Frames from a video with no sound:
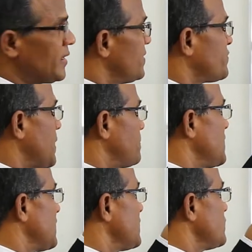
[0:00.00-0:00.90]
If
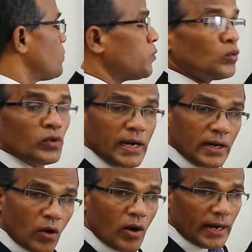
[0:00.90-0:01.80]
subject is
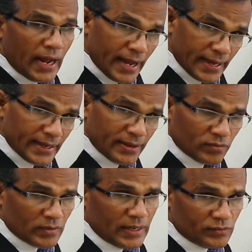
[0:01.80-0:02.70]
plural or I,
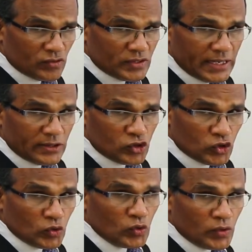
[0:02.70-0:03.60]
we have to take
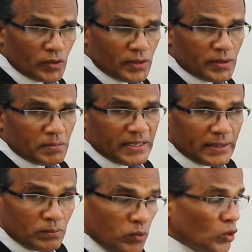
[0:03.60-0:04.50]
do. But
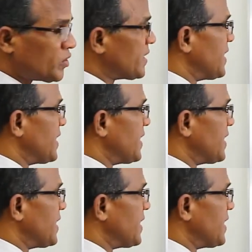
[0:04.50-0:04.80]
in both